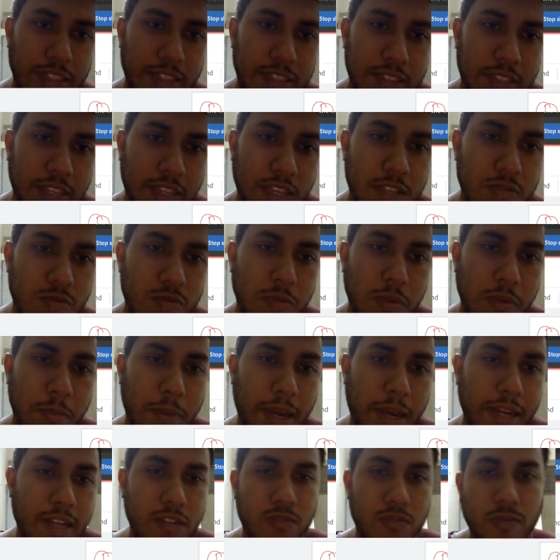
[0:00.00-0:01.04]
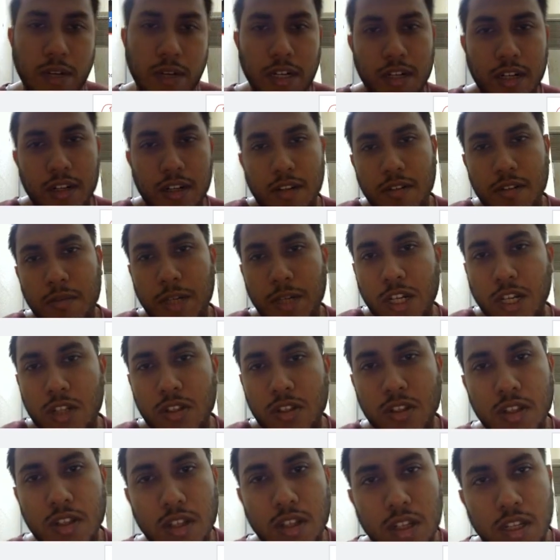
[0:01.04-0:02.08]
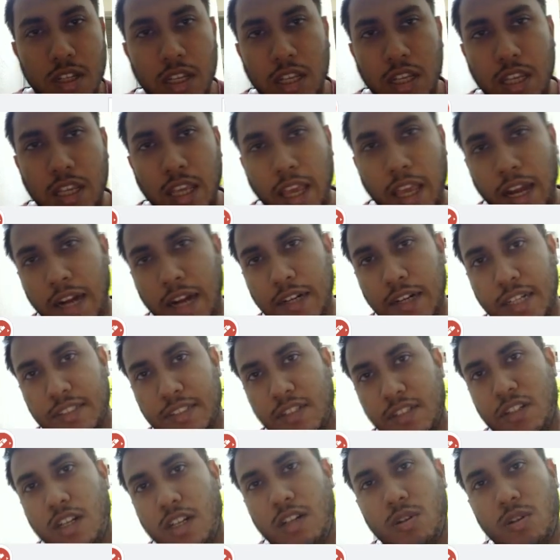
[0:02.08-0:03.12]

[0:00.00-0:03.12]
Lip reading: this case will be -1, because any transition